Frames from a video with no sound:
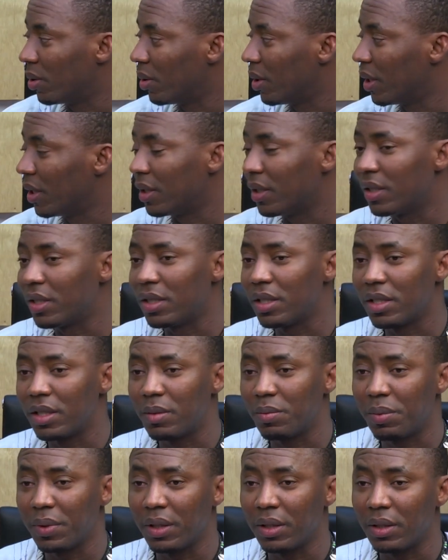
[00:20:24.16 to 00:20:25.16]
And this has
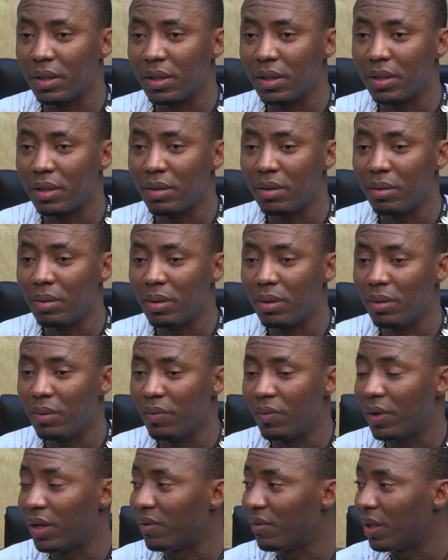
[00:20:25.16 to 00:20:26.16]
been
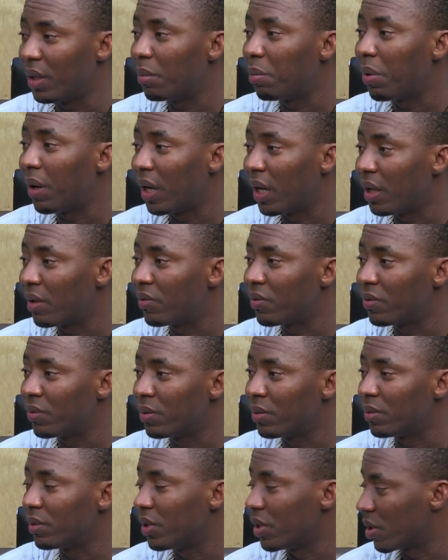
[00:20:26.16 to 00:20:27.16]
very, very
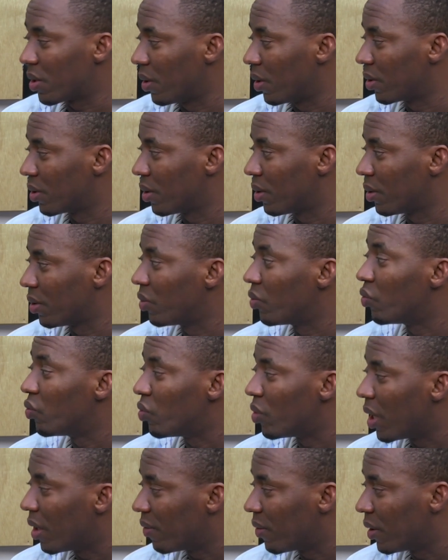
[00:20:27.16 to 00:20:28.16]
powerful discussion,
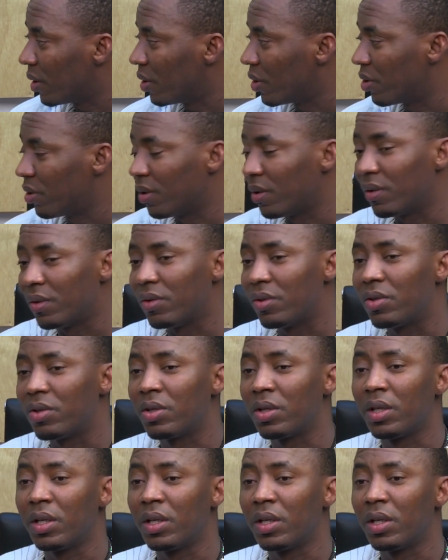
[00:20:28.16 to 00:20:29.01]
revelations